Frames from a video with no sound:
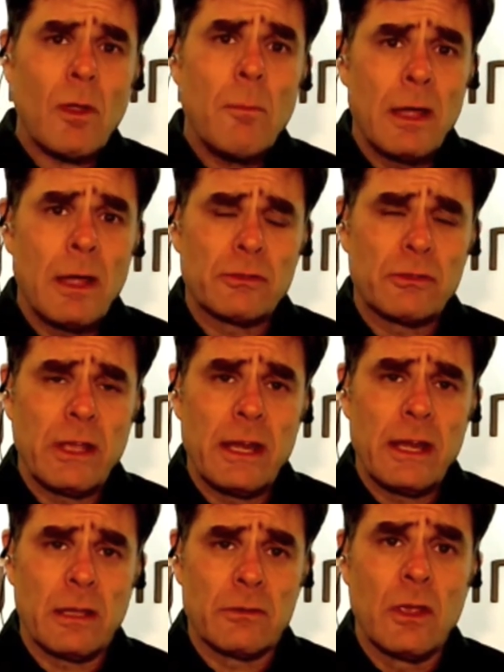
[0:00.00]
my
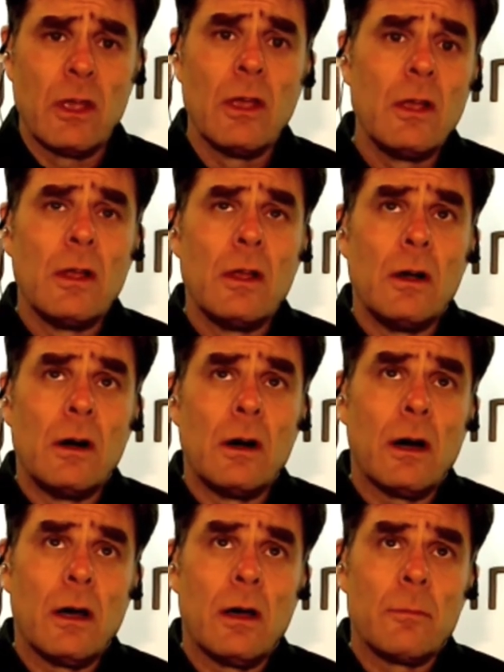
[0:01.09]
understanding is
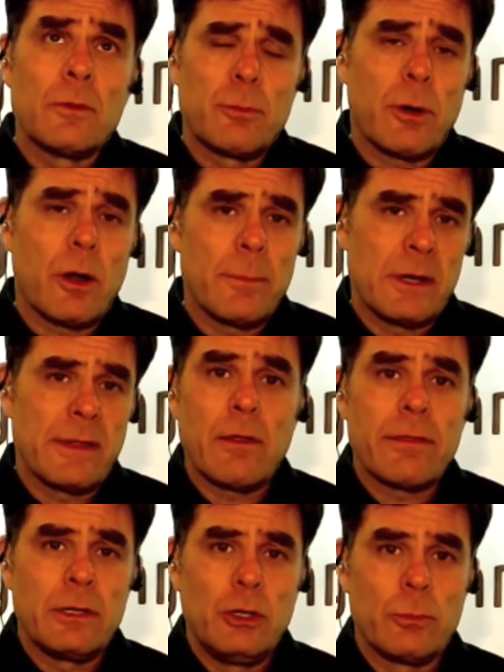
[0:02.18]
the Department of
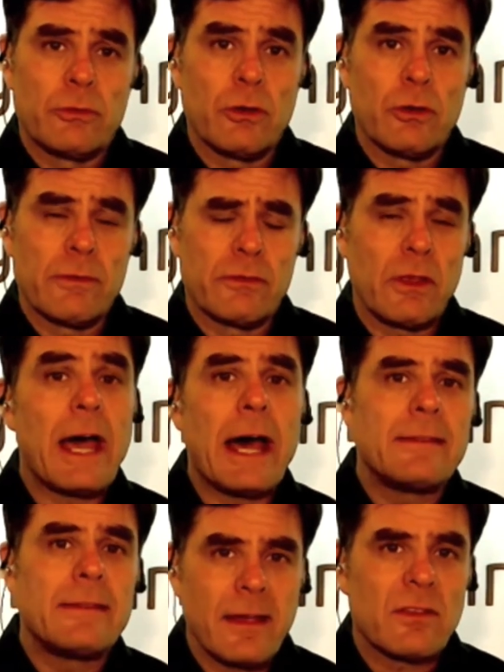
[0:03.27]
Health and Human Services, I
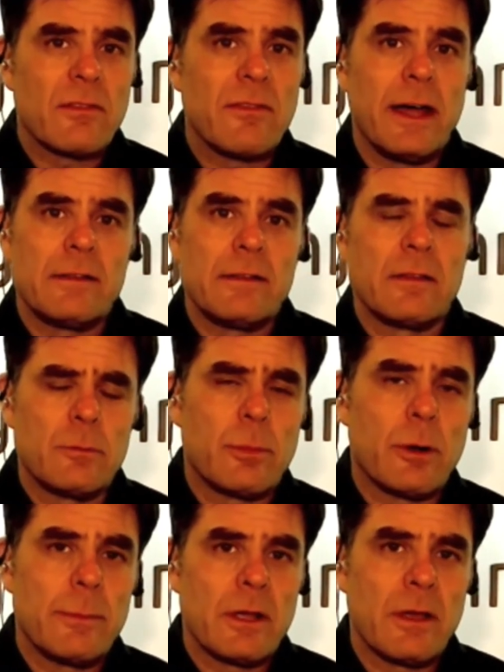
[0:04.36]
testified to the
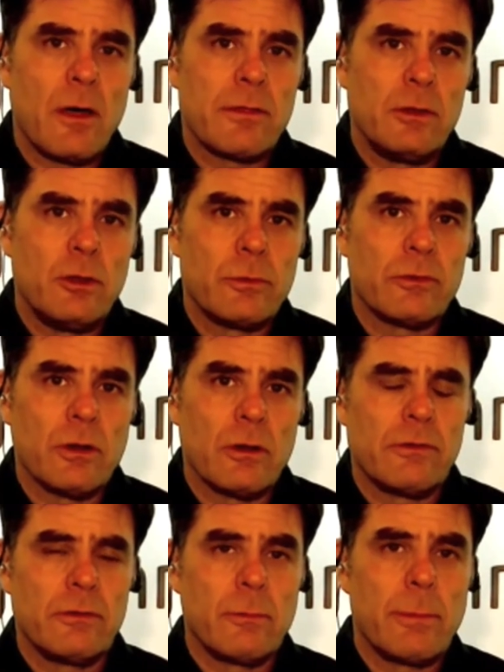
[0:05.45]
Department of Health and Human
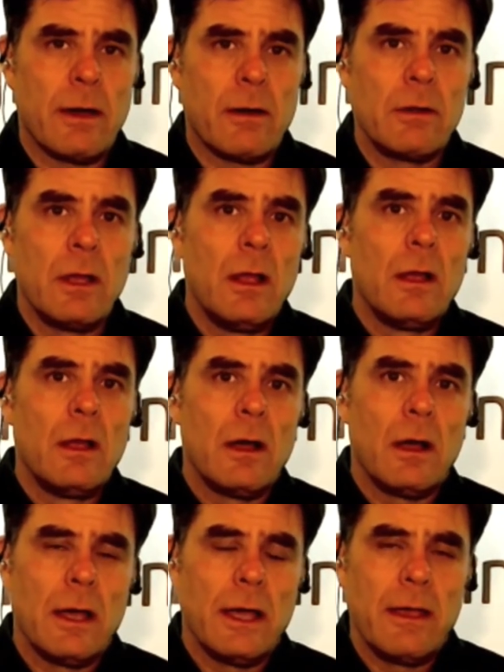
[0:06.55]
Services about
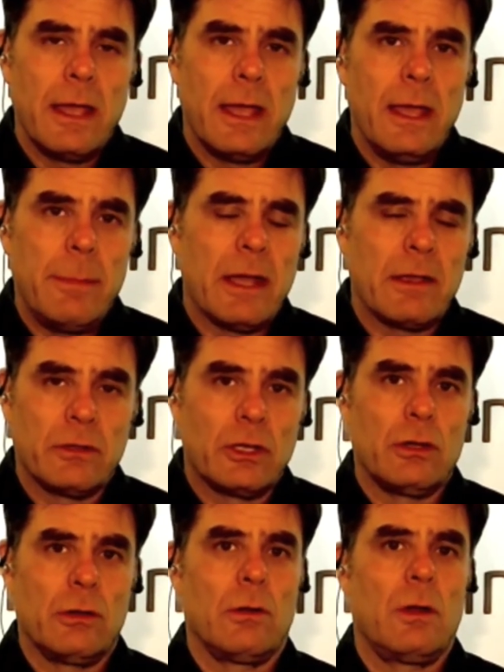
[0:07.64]
API
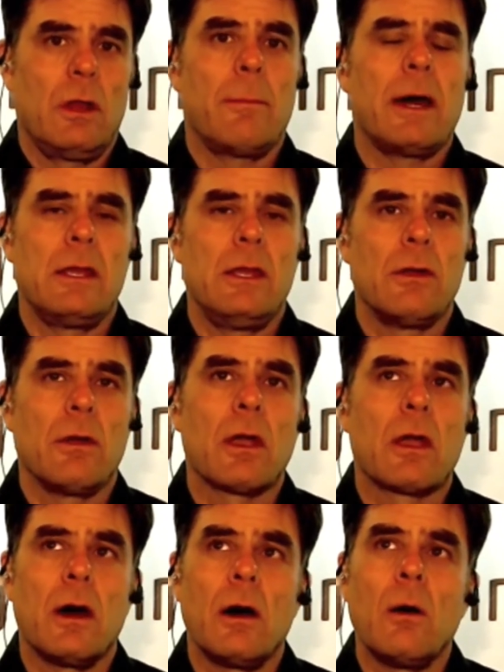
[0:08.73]
security about a year
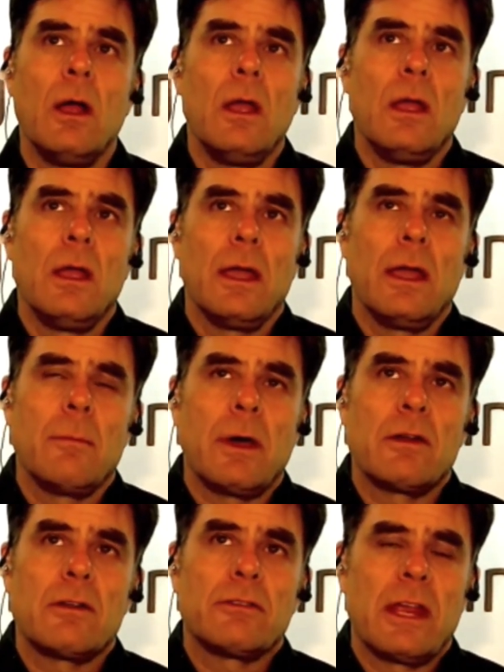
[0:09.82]
ago. And my
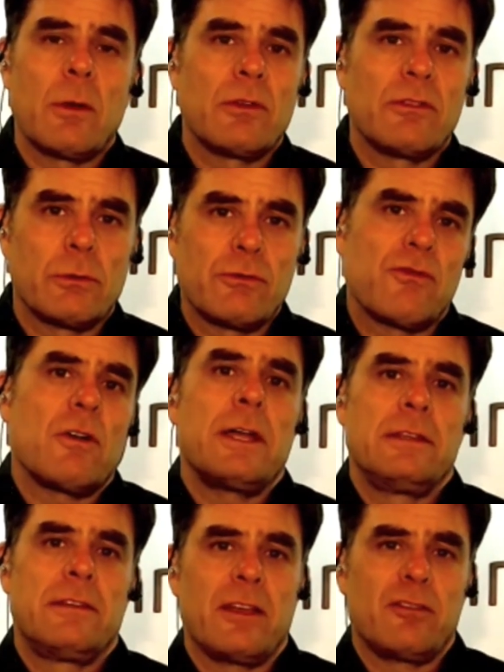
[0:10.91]
understanding was they were
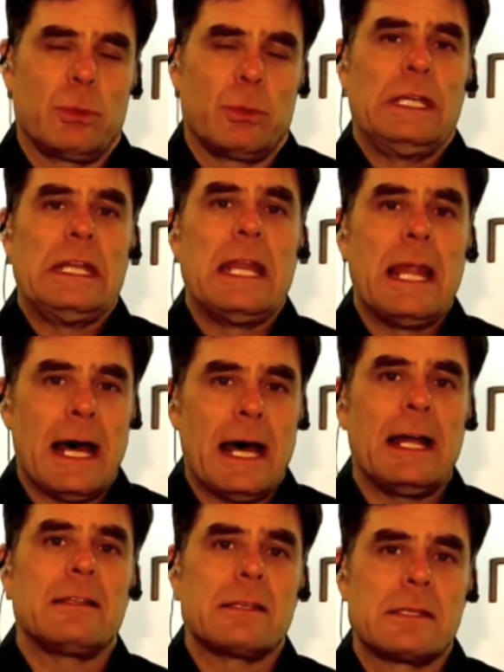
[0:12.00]
trying desperately not